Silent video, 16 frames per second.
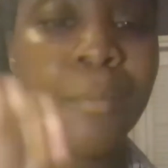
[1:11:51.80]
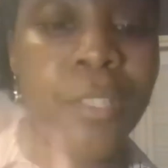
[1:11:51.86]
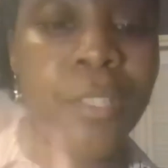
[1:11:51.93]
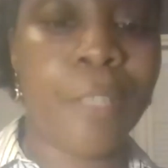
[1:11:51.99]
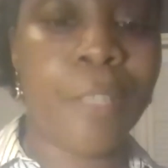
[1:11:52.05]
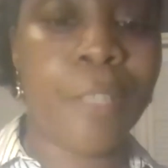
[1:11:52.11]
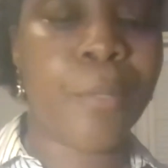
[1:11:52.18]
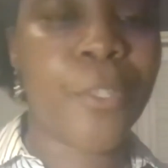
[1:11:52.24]

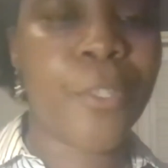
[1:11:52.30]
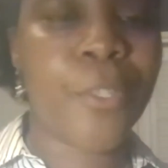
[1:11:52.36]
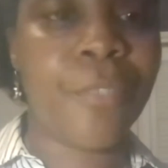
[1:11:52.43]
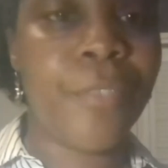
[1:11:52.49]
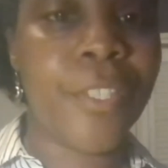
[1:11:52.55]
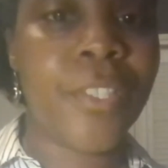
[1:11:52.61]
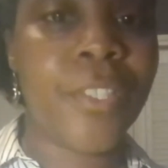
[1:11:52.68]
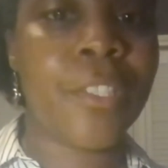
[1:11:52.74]
in-person
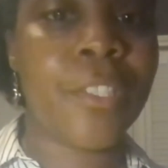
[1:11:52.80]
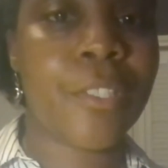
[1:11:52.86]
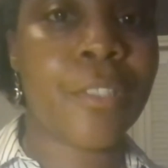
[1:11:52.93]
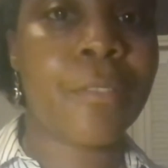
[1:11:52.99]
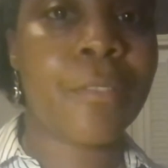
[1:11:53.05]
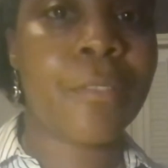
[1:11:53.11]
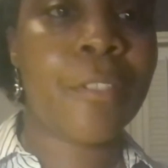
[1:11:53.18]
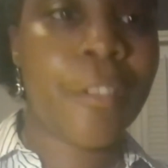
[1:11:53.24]
visits,
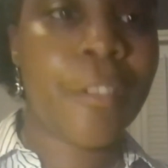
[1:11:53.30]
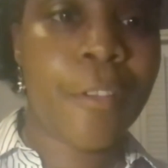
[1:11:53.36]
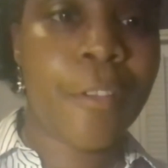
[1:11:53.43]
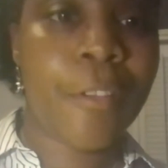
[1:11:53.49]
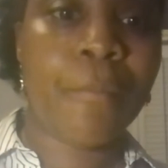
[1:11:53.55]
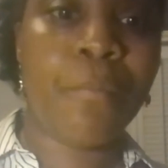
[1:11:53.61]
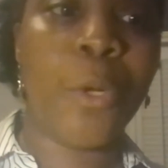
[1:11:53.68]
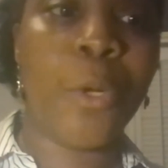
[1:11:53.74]

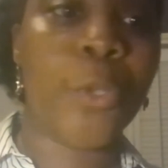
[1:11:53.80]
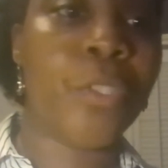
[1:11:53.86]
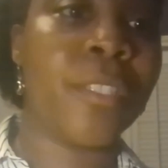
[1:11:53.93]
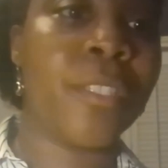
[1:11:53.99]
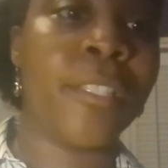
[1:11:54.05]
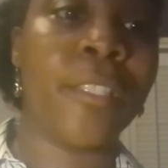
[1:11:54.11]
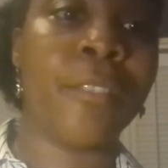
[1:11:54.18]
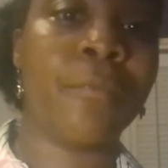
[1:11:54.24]

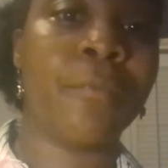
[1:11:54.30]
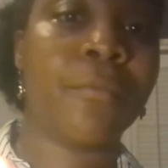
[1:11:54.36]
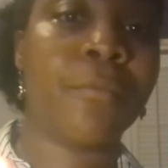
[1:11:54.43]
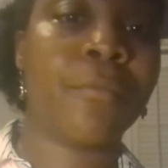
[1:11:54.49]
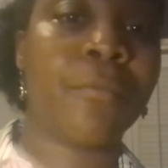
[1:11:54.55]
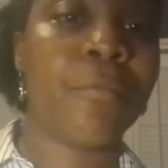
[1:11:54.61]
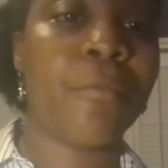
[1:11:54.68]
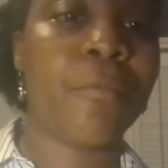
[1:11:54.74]
mostly
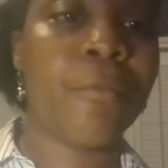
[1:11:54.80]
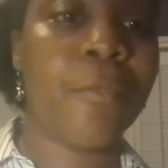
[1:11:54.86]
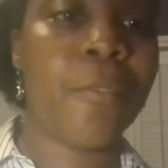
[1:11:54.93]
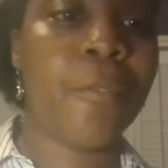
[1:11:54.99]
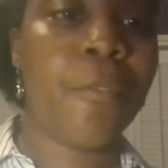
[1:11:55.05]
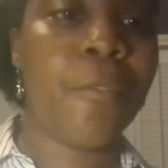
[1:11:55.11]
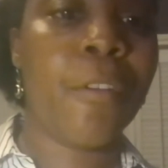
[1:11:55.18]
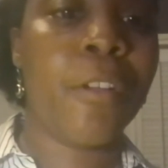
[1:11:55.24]

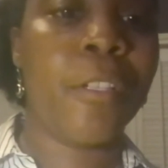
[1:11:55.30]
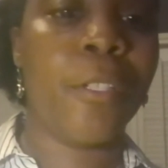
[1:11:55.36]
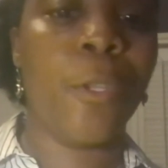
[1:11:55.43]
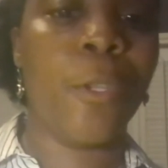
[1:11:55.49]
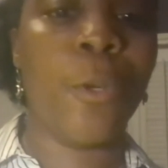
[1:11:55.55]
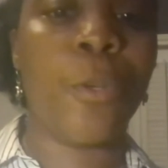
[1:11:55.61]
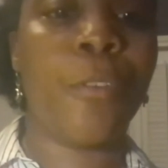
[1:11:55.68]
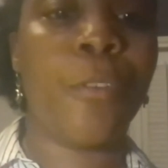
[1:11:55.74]

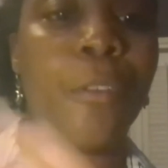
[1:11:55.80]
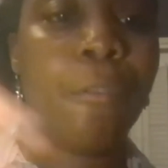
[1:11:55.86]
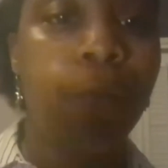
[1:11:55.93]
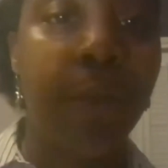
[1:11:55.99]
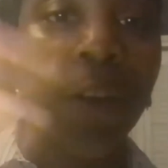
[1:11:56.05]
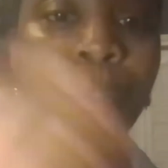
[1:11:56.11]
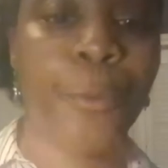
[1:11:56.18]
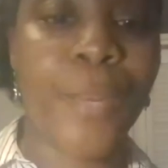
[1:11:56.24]
local
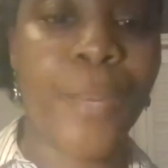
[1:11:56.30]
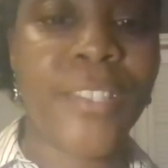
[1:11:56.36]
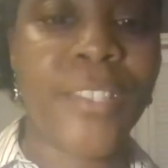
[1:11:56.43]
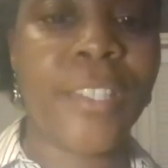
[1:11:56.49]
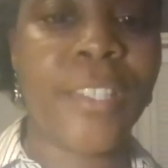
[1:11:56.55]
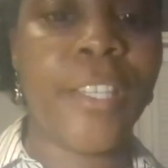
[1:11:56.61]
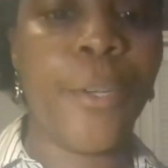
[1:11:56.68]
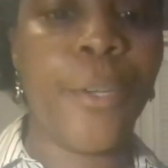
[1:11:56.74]

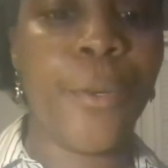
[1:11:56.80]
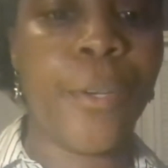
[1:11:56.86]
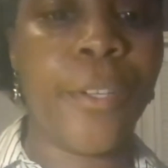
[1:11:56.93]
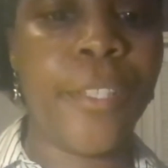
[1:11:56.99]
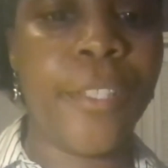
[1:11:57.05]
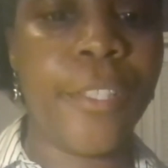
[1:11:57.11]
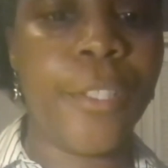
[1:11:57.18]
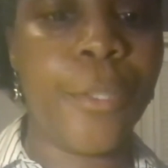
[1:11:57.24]
fundraising here
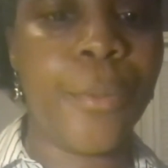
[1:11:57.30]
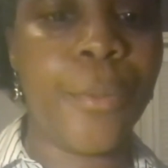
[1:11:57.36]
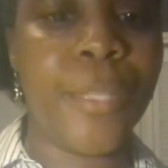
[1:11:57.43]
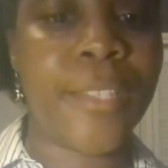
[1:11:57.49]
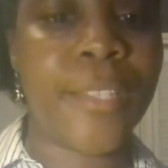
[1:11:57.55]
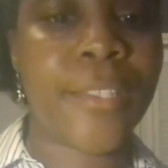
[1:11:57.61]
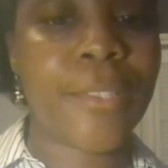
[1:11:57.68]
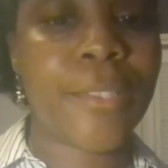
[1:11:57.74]
in the
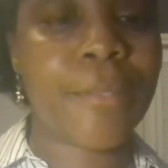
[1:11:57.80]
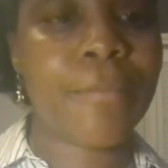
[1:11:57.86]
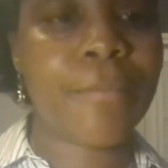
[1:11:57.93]
US.